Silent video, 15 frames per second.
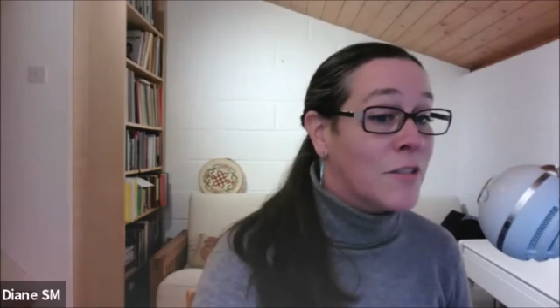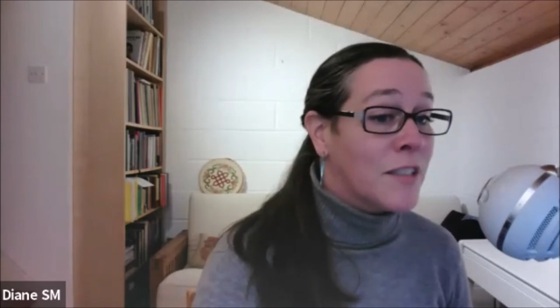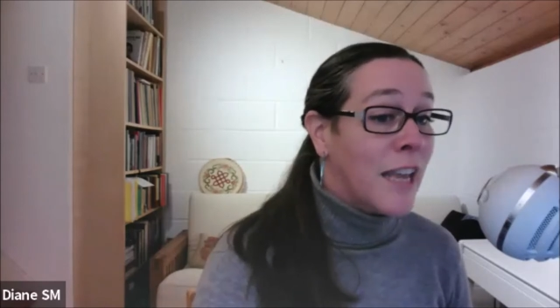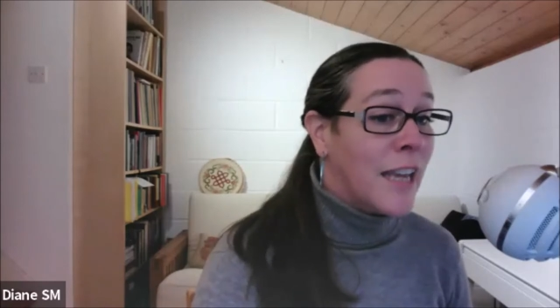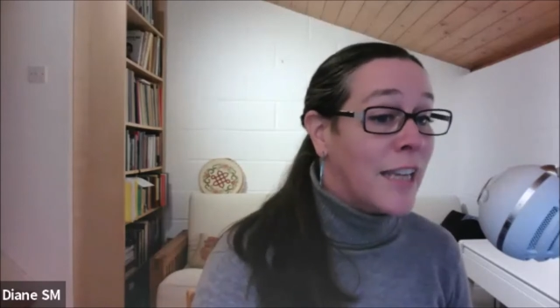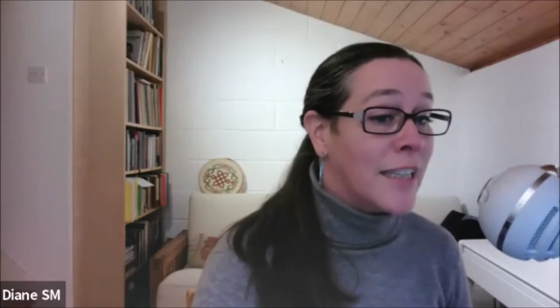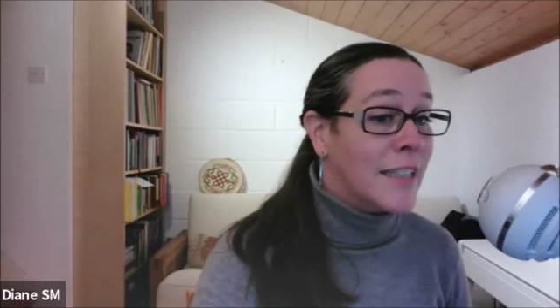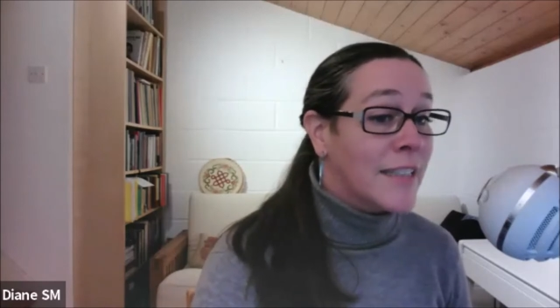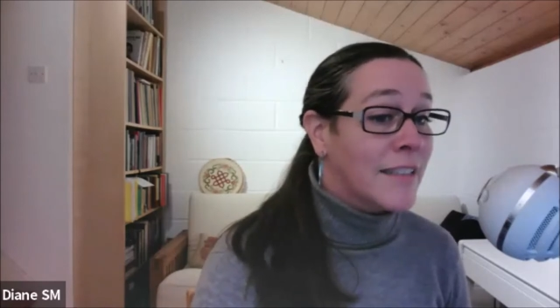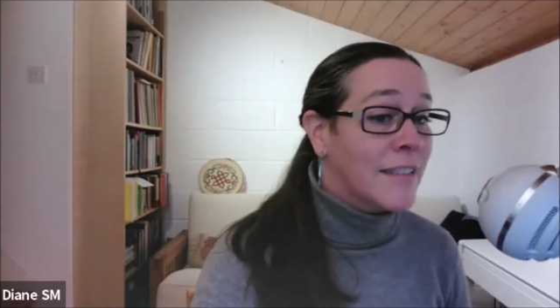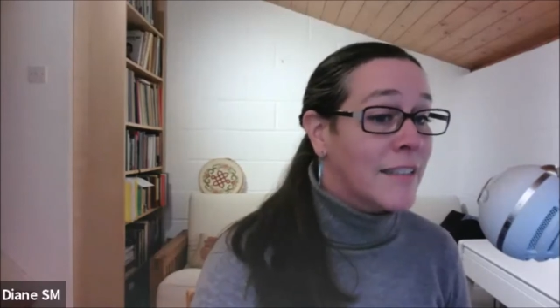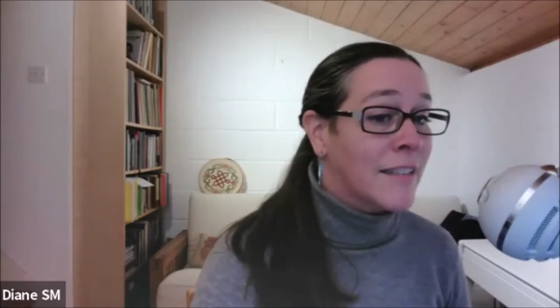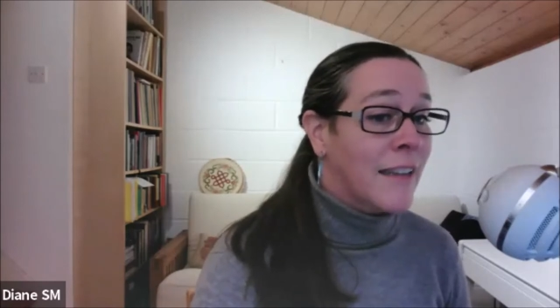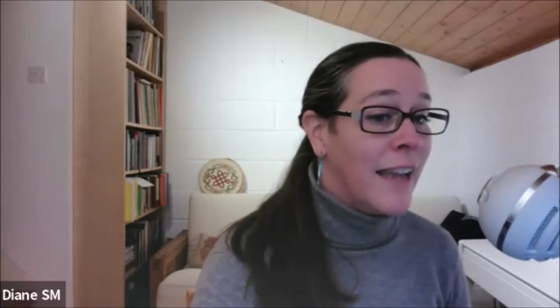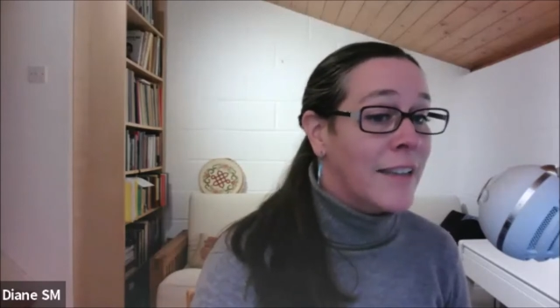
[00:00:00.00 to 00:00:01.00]
sight,
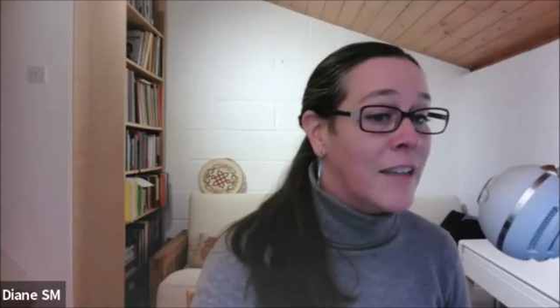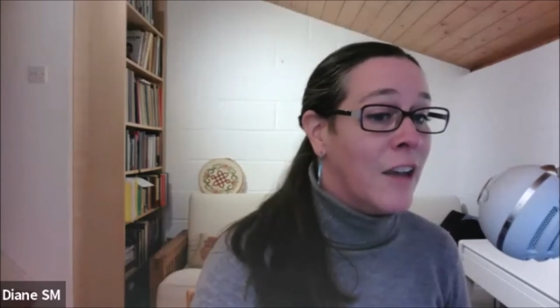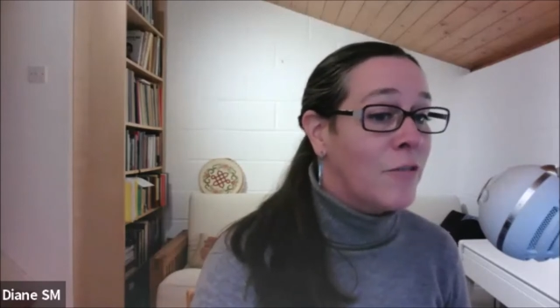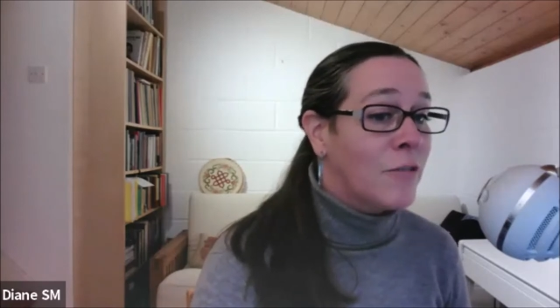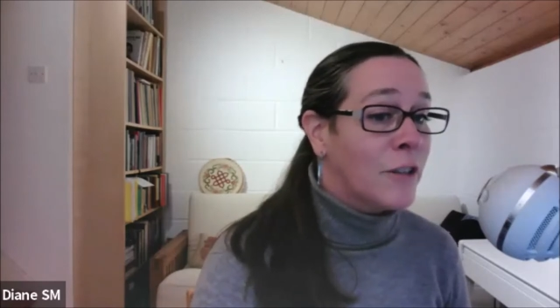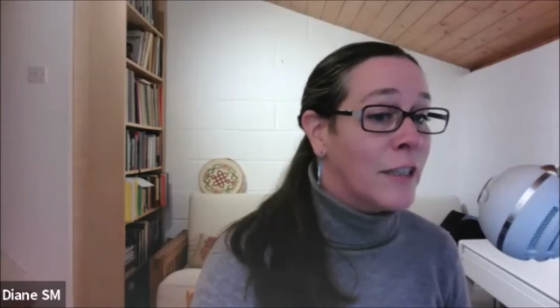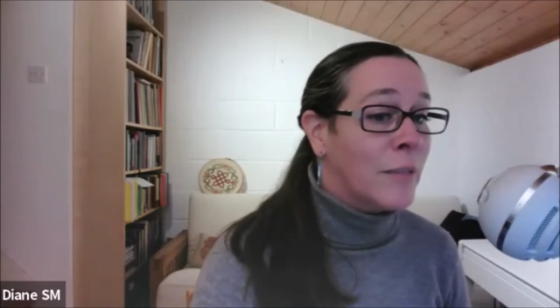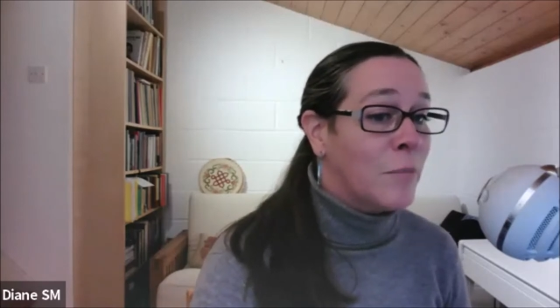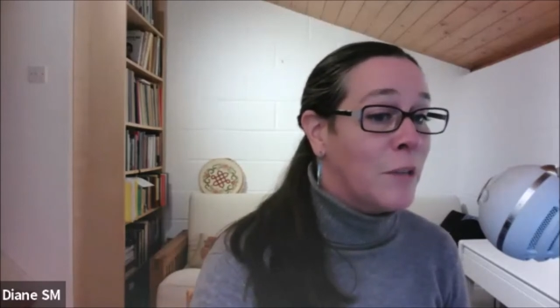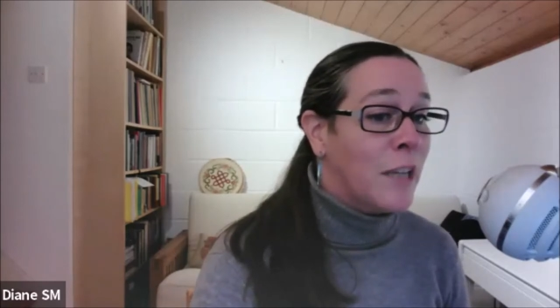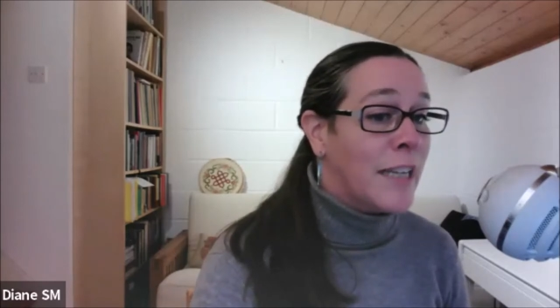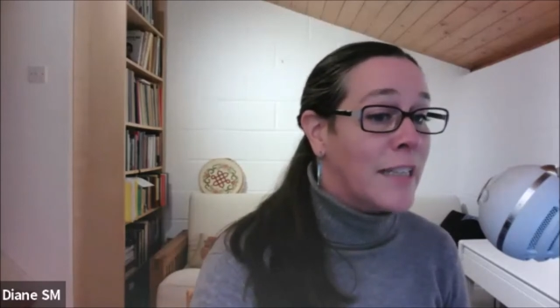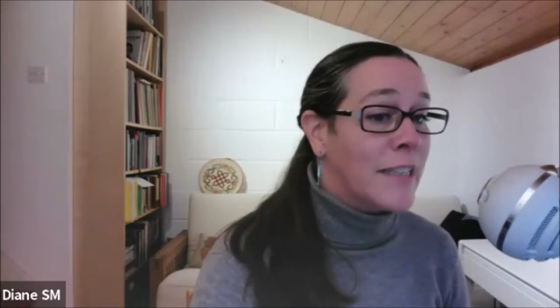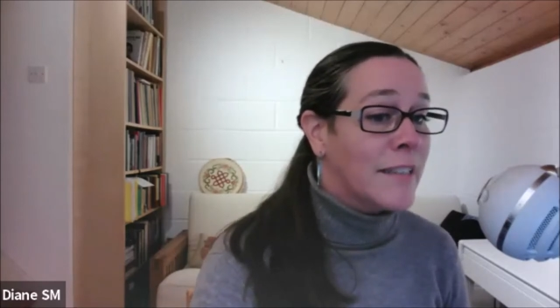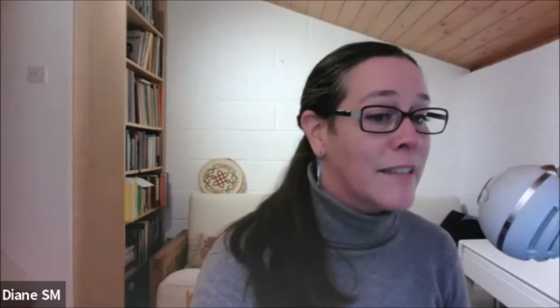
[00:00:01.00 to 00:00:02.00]
can't hover in
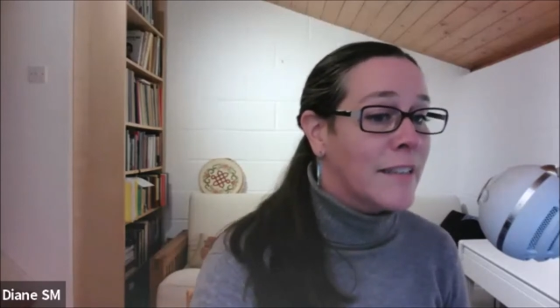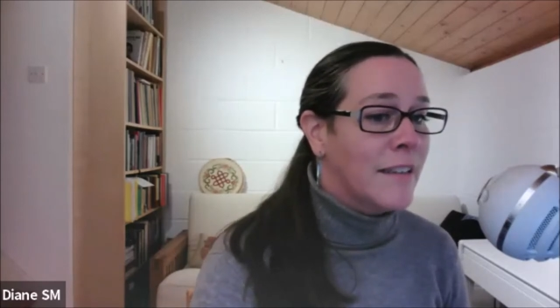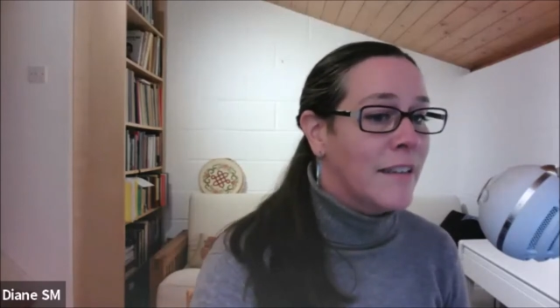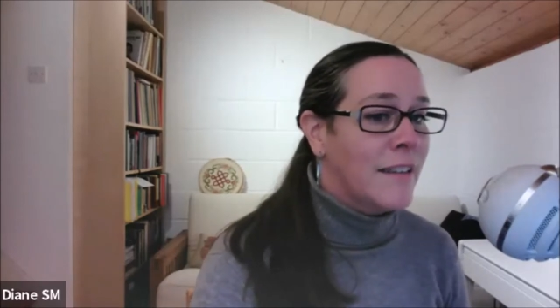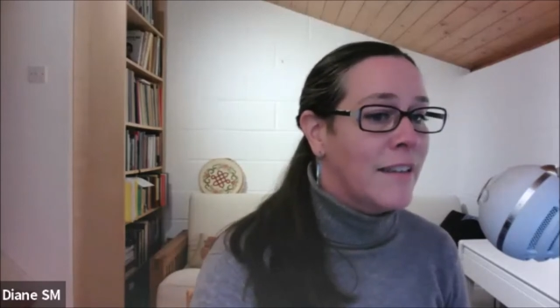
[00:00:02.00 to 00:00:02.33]
place,